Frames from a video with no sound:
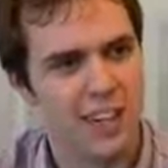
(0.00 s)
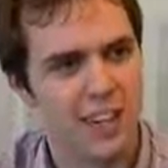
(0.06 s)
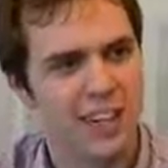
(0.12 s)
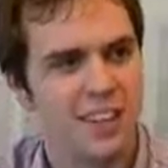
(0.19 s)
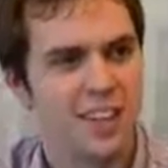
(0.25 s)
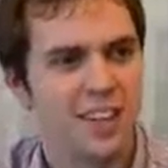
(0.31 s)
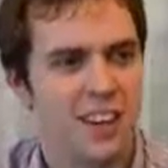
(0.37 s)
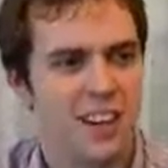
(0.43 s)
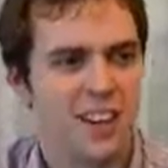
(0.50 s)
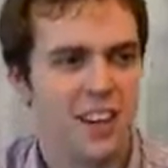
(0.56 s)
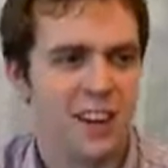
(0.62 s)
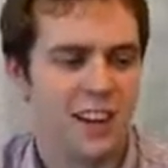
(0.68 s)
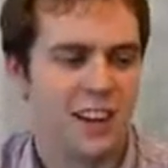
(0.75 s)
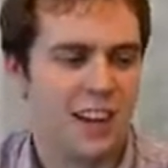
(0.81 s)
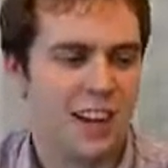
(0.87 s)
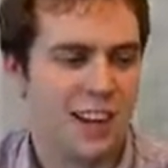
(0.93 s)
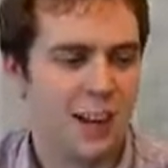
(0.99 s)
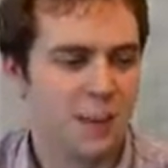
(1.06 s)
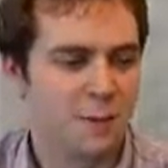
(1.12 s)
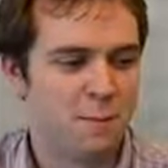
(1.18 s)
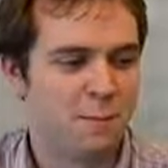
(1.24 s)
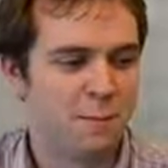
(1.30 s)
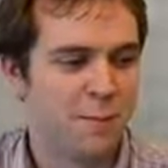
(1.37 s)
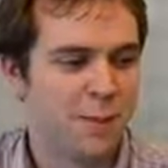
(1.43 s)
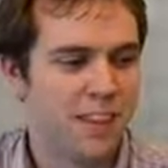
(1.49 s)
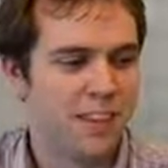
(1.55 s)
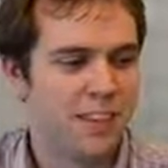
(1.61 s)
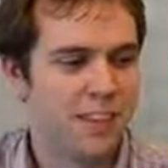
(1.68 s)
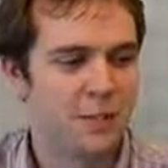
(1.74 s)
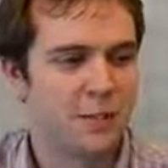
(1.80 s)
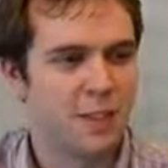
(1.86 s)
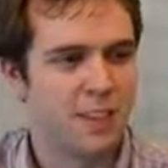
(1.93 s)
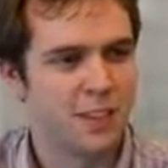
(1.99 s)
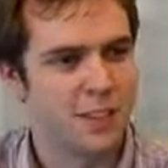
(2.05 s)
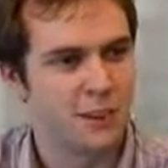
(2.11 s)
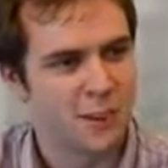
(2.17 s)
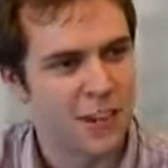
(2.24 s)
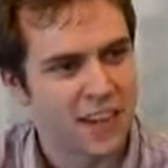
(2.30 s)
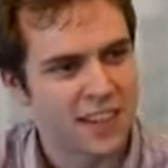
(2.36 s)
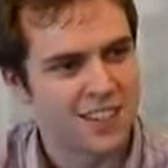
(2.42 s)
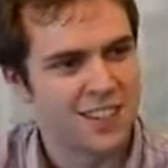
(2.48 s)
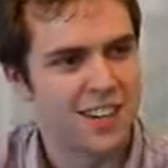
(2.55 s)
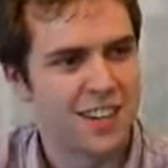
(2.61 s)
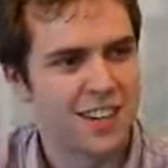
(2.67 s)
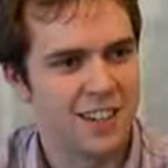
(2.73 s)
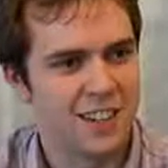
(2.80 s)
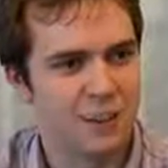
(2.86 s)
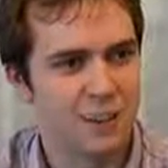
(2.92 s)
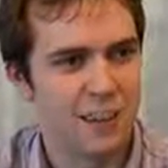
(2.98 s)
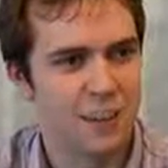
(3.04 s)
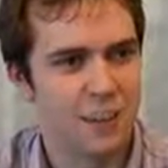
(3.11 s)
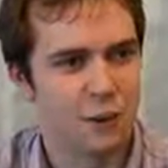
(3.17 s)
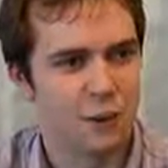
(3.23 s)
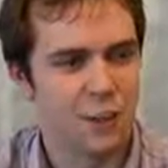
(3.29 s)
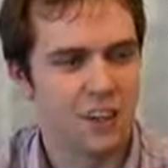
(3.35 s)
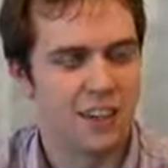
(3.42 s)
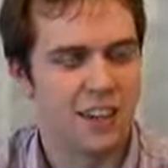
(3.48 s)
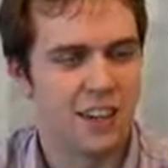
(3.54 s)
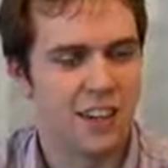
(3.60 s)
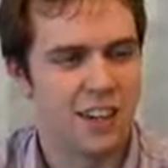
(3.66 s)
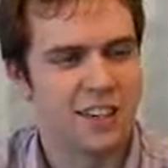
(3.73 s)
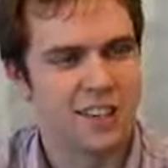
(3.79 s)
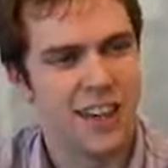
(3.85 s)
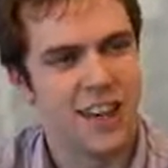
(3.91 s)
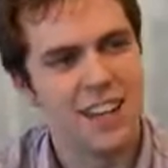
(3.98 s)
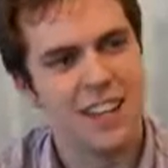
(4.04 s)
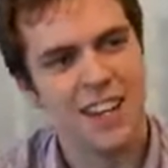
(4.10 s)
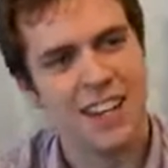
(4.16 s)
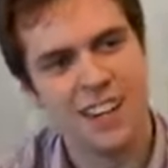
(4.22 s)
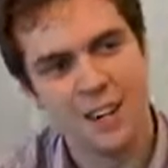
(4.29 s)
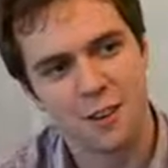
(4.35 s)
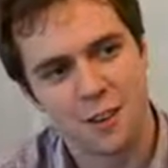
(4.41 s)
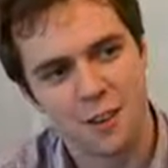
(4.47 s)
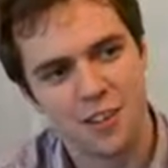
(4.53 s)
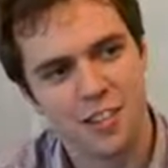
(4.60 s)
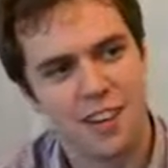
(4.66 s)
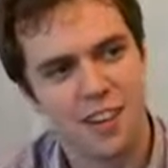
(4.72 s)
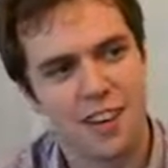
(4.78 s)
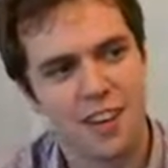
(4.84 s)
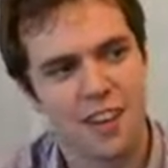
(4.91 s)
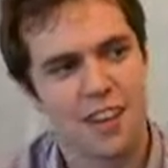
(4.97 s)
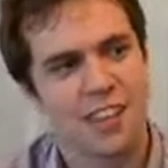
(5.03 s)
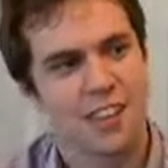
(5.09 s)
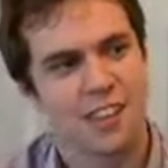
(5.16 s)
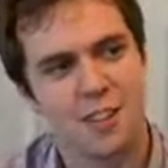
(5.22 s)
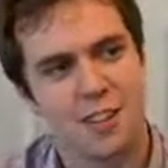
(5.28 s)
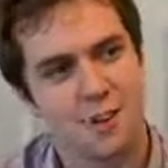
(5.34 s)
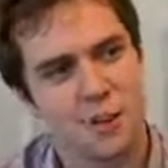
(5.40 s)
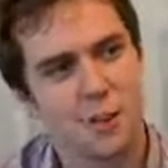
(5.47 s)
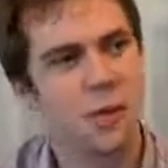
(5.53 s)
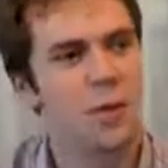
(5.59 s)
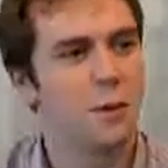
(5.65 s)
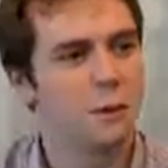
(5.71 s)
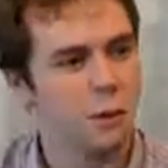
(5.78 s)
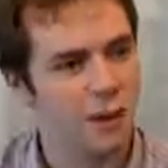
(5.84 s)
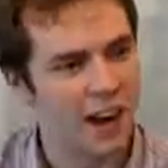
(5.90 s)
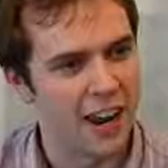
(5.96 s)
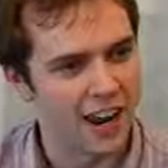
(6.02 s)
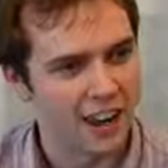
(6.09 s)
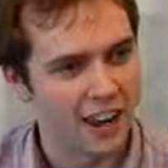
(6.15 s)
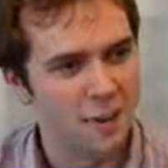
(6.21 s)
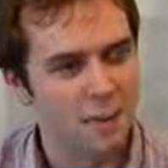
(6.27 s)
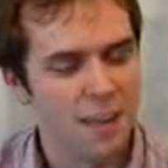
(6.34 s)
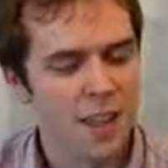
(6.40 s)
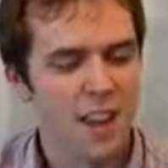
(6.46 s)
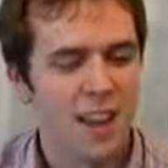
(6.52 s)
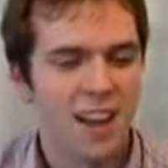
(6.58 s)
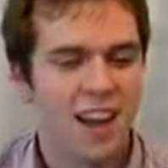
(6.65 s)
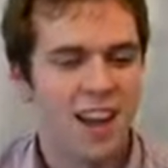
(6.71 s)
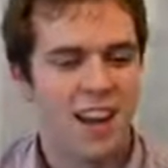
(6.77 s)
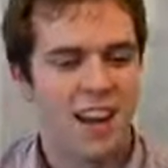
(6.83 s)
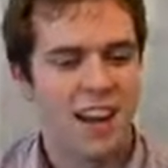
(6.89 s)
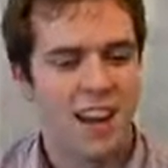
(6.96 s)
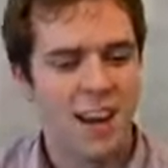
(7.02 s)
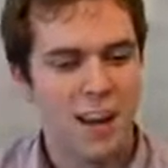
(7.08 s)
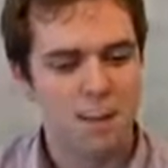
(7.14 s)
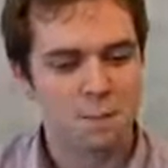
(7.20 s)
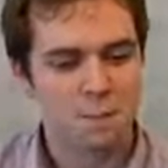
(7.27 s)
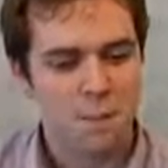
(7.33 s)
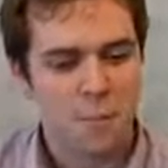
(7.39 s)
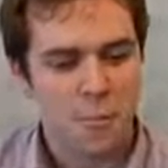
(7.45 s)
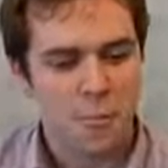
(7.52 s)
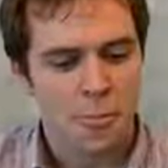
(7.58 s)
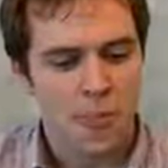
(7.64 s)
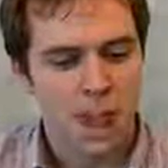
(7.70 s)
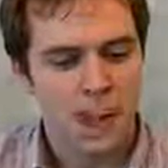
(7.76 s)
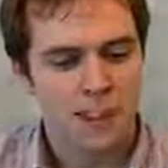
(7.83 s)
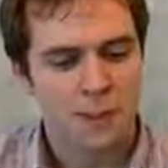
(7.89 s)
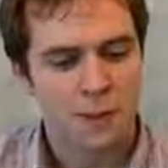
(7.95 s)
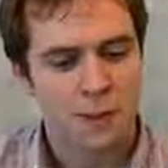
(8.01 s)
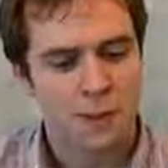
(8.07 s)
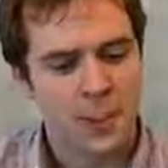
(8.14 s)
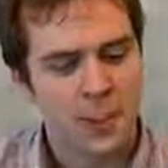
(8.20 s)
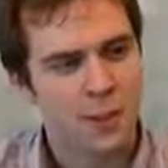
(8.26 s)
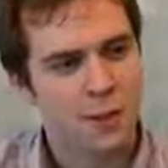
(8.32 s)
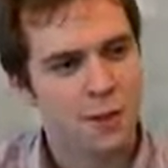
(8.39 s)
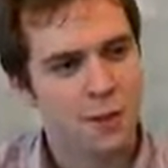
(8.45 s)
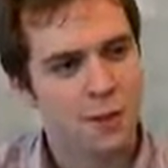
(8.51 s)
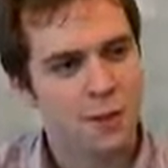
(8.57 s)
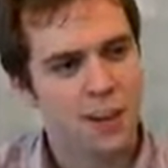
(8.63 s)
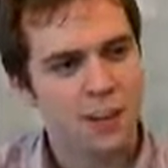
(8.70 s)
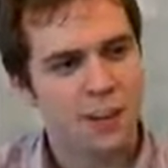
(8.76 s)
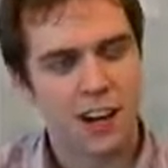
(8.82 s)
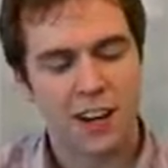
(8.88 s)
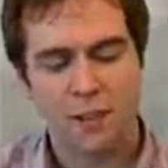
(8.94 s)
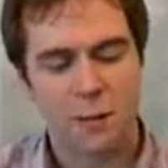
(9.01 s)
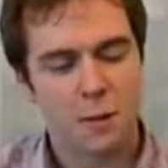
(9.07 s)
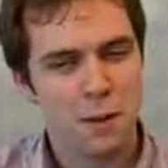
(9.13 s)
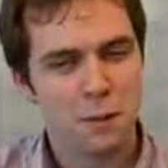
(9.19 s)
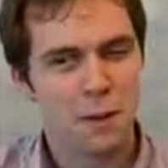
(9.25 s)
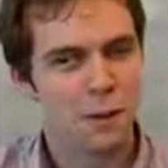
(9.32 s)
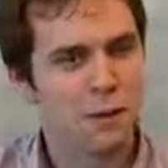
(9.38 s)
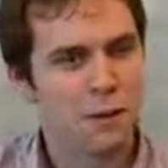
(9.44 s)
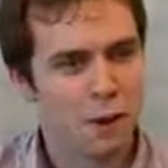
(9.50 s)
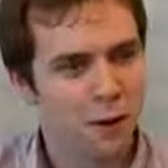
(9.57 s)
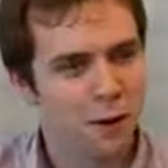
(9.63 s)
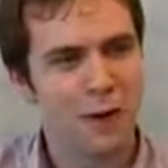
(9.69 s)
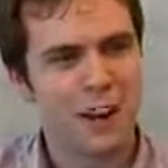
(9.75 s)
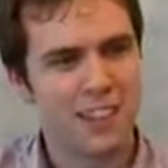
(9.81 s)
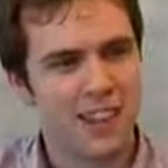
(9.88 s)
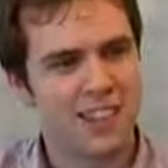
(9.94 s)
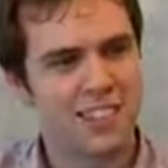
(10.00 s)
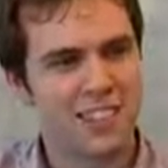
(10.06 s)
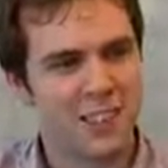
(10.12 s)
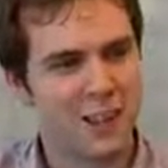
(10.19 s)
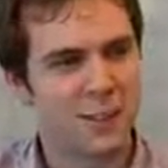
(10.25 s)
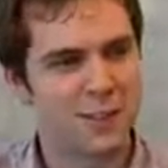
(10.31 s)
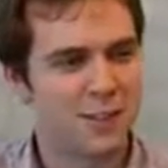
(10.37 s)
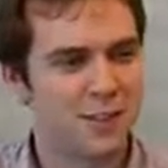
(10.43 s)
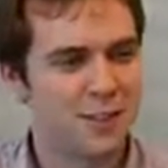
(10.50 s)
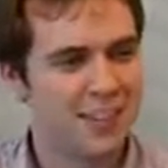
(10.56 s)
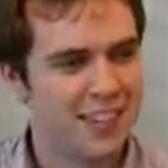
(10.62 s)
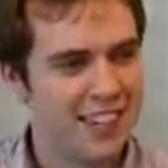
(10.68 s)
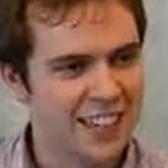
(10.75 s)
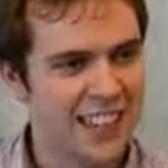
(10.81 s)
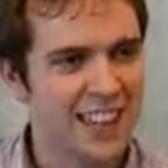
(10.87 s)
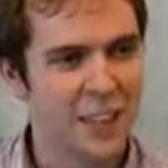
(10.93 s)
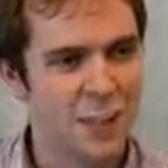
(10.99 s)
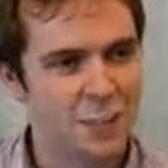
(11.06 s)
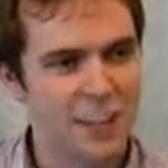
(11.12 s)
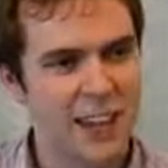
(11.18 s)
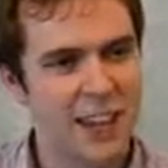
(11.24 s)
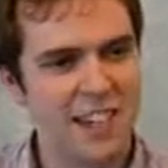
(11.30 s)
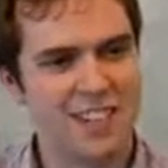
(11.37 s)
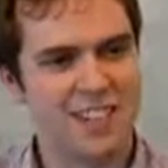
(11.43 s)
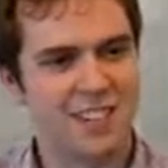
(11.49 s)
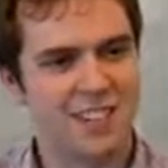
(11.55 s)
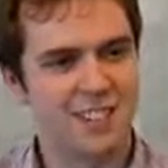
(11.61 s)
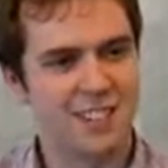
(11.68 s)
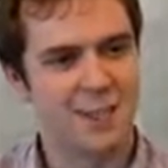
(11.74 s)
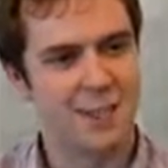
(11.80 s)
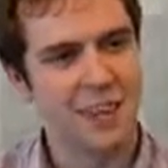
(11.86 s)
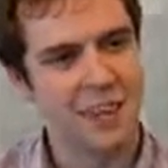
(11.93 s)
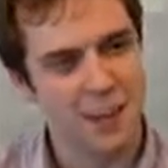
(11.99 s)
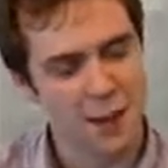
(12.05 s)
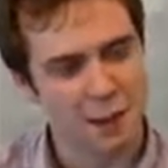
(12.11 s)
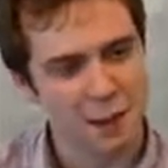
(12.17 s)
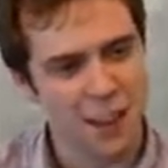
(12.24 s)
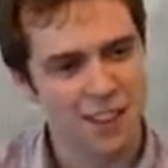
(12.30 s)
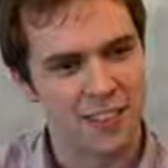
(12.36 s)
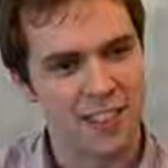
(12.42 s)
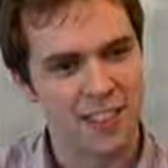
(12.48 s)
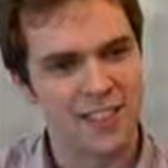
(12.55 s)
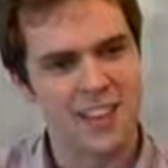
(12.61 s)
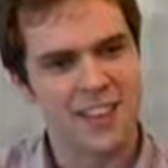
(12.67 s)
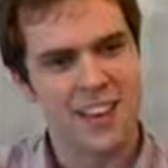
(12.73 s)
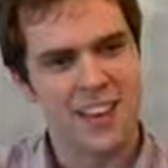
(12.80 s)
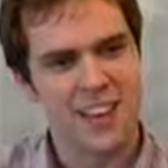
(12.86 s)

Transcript: and different sort of case studies around neurology, and I started getting interested in things to do with the brain. And so at the end of third year, I can remember it very well actually, I was sort of sitting down the beach thinking about this,